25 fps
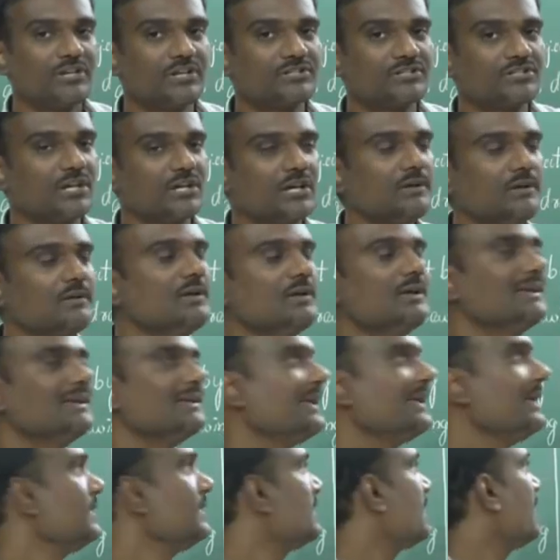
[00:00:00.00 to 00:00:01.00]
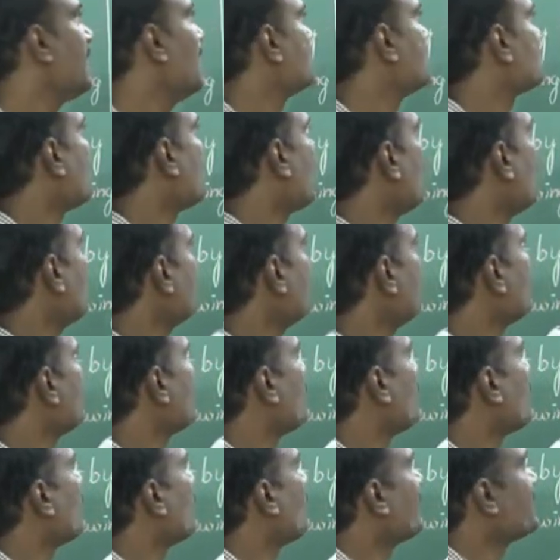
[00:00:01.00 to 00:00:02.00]
projection in case of
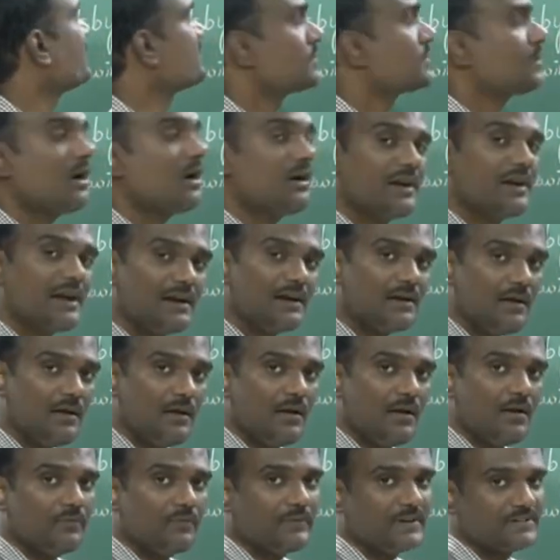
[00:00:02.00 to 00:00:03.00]
which quadrant?